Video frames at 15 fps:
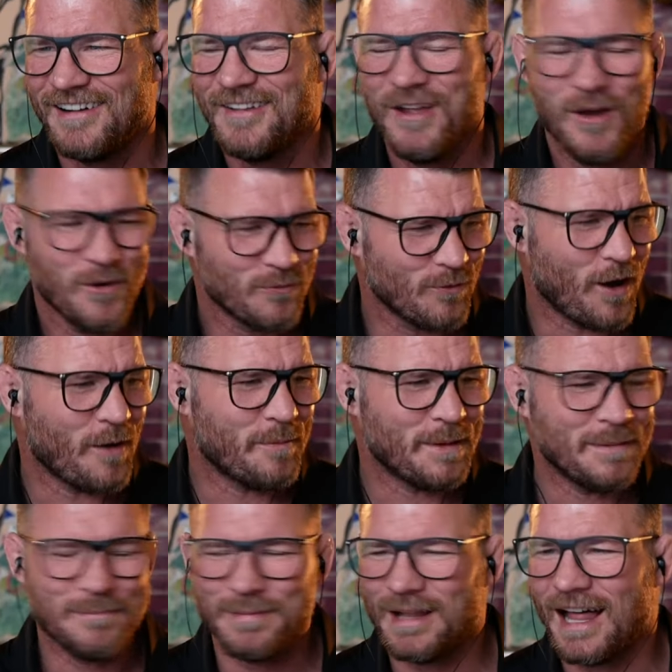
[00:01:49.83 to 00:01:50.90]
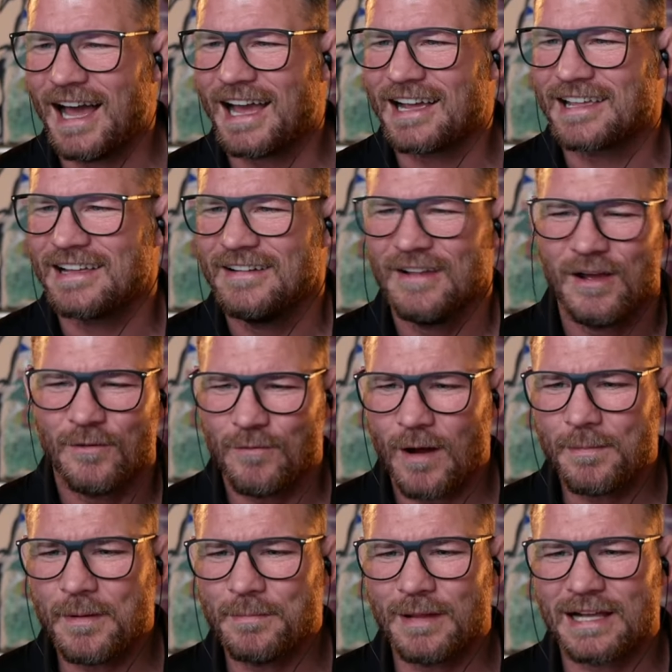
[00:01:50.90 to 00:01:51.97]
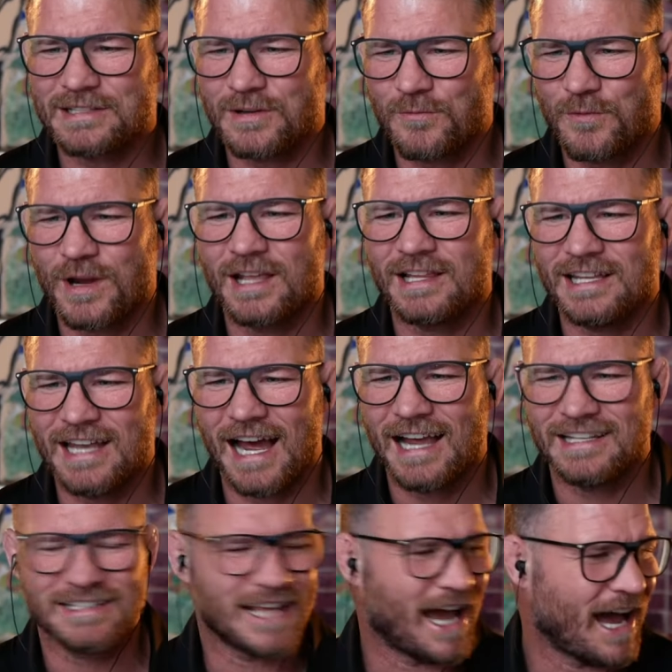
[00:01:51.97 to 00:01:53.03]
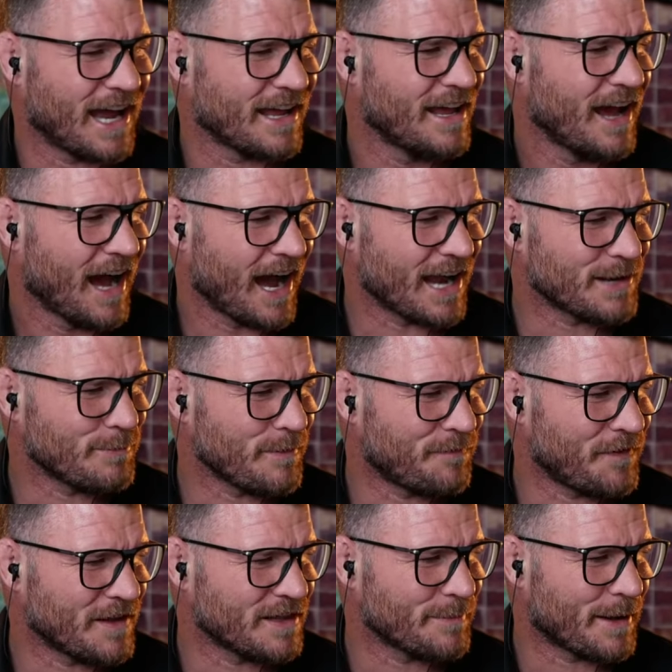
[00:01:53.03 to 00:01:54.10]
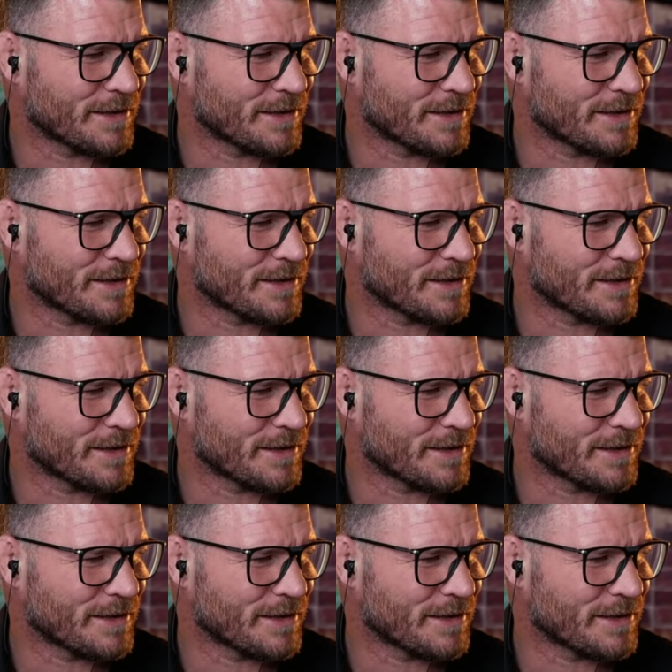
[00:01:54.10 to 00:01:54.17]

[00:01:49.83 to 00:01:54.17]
Robin Black. Robin Black's a really nice guy. How do we feel about the